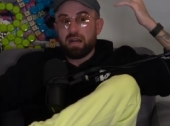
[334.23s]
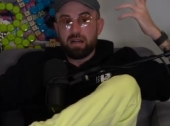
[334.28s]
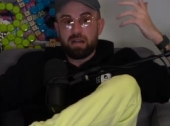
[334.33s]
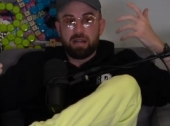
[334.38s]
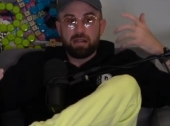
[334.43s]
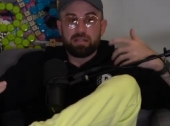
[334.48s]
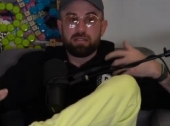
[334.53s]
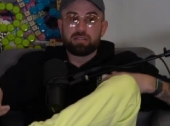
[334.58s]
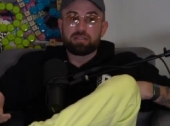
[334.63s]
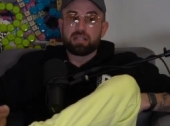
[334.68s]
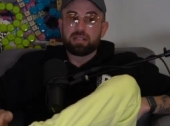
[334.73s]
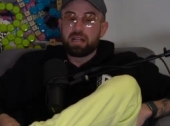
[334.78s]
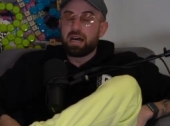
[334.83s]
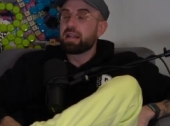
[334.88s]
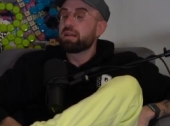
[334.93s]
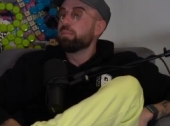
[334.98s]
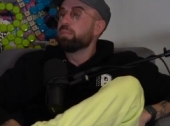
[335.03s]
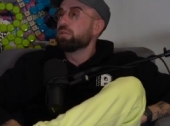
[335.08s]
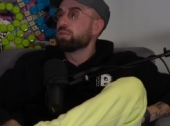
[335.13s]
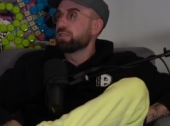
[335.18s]
There's a
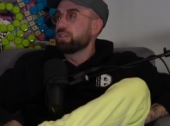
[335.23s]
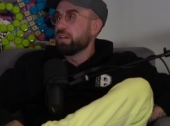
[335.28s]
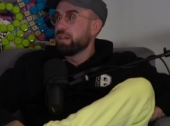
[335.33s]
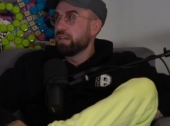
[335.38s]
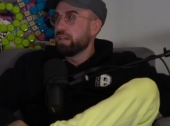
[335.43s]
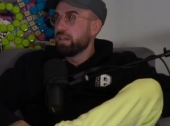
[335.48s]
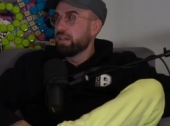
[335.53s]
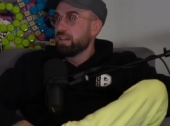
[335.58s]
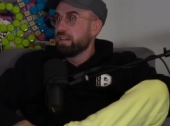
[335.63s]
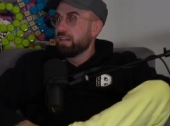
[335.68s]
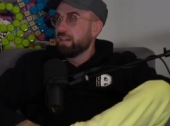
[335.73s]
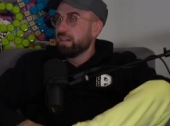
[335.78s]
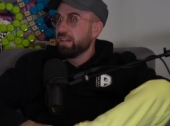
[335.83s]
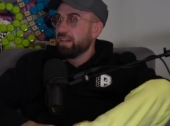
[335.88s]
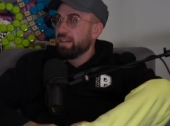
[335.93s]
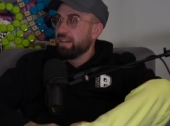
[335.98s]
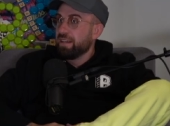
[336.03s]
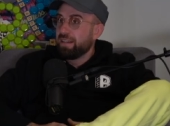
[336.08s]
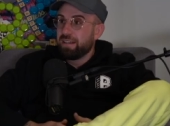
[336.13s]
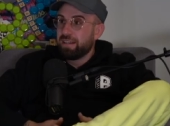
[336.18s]
lot of bullshit. Yeah.
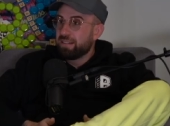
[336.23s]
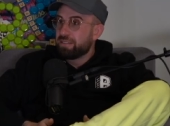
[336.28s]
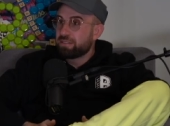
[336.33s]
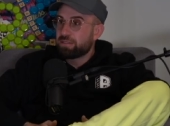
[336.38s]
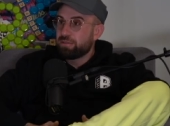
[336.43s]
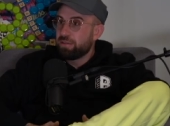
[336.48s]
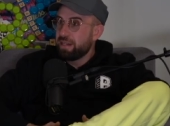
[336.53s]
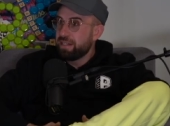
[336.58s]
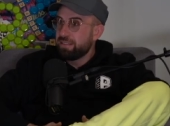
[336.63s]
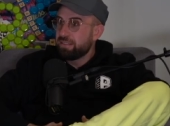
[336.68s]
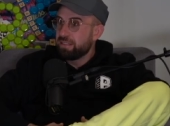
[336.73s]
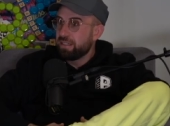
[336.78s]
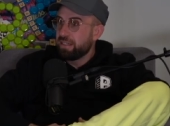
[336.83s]
It's crazy.